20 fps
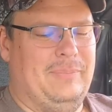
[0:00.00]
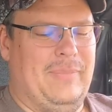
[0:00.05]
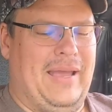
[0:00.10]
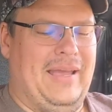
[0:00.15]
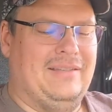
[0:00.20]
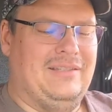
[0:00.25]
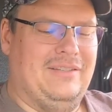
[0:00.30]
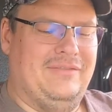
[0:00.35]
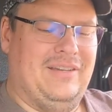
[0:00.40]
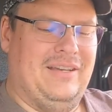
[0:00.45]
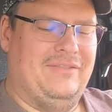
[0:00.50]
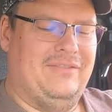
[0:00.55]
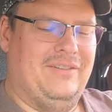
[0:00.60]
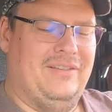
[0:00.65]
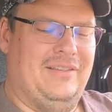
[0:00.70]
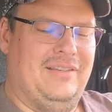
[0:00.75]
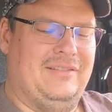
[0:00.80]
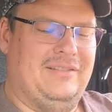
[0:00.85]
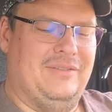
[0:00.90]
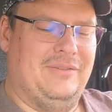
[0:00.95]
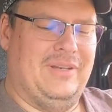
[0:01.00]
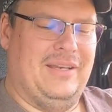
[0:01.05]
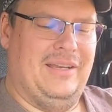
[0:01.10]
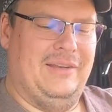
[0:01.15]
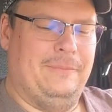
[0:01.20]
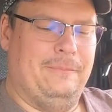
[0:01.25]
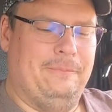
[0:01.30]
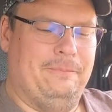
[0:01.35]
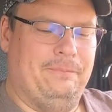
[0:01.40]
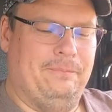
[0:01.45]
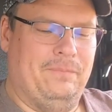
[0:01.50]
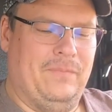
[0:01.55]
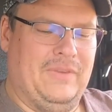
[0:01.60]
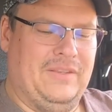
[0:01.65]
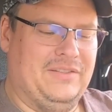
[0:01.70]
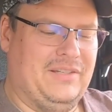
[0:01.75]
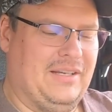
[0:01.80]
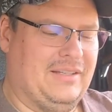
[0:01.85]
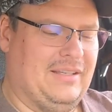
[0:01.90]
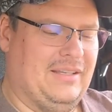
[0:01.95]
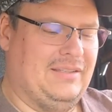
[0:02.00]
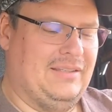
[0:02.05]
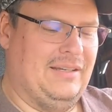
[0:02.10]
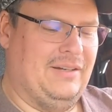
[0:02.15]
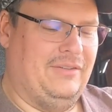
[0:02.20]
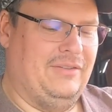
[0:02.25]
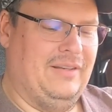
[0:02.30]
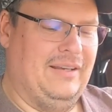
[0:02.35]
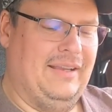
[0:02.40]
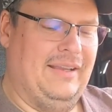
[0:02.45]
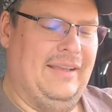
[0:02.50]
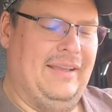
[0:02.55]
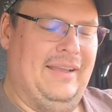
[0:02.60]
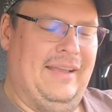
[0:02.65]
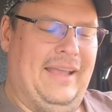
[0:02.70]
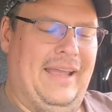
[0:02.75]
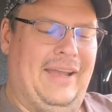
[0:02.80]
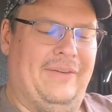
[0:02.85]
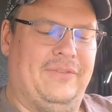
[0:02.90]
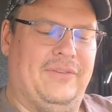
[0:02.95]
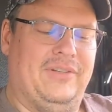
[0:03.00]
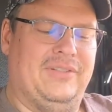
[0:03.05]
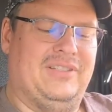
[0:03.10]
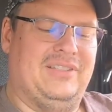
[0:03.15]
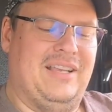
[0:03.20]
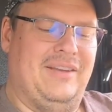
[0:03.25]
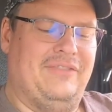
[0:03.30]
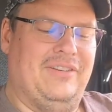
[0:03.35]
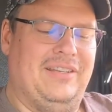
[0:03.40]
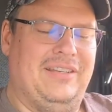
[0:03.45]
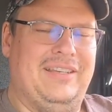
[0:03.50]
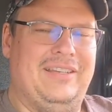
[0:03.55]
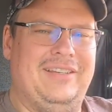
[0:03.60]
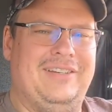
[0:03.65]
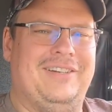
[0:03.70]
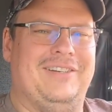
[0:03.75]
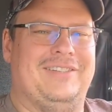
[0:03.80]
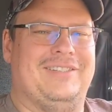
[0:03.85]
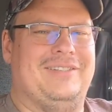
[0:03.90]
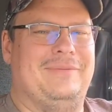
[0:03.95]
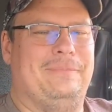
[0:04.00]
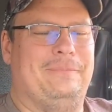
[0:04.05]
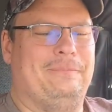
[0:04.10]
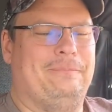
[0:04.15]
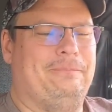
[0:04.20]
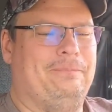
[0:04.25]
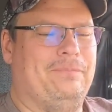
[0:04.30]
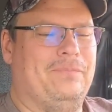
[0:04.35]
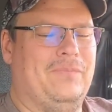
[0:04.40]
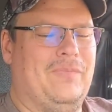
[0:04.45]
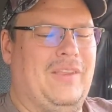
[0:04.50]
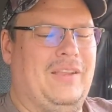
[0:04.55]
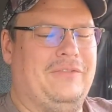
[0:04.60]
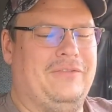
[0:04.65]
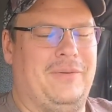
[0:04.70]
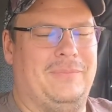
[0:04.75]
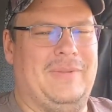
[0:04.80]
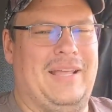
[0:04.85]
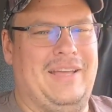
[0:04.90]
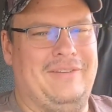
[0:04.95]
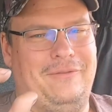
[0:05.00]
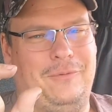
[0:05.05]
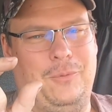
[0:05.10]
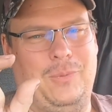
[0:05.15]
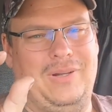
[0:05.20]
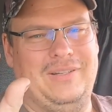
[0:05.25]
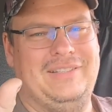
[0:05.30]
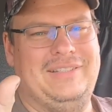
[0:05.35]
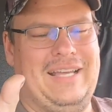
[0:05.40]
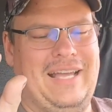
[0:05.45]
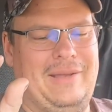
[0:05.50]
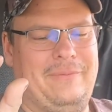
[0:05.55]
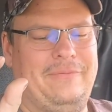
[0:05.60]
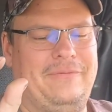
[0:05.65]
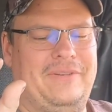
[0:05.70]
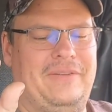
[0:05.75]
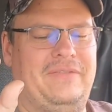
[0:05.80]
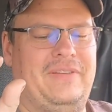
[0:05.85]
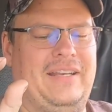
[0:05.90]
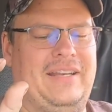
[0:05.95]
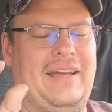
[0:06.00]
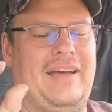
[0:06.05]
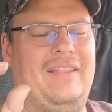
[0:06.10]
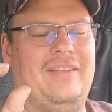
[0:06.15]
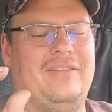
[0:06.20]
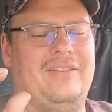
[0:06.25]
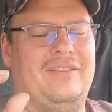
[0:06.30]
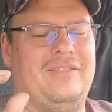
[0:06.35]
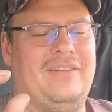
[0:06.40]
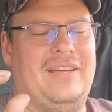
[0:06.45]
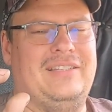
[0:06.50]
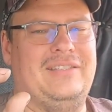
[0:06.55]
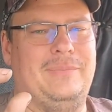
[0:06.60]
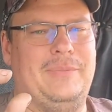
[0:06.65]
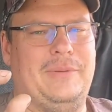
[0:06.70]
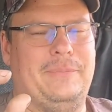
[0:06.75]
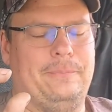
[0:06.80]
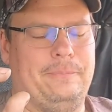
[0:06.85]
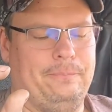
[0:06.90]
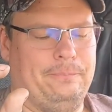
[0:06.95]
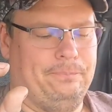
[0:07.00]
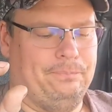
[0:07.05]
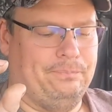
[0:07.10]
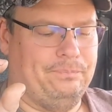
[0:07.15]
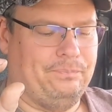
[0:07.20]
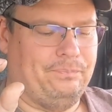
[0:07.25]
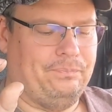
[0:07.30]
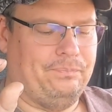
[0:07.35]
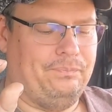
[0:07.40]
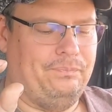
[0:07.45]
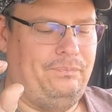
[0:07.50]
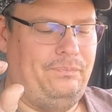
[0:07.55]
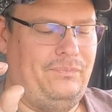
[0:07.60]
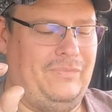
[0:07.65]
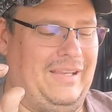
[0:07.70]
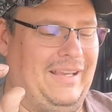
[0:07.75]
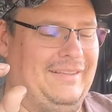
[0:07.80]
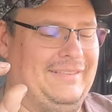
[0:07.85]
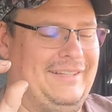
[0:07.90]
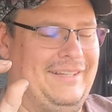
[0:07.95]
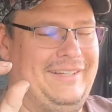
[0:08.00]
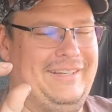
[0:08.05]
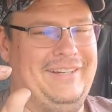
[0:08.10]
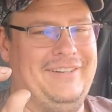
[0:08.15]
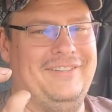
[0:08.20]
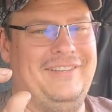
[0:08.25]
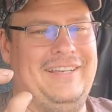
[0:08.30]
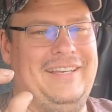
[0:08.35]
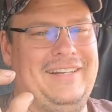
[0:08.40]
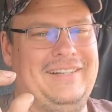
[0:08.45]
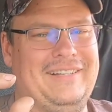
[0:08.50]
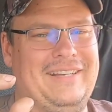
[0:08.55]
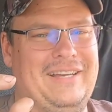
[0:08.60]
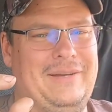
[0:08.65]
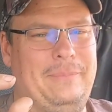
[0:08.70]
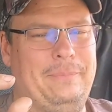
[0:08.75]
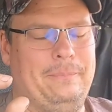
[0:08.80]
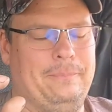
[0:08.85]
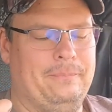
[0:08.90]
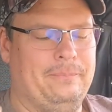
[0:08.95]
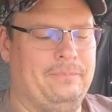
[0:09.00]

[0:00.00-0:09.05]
massive after this, okay? Check this out. After 70 years from that one-time $50 investment, the yearly income,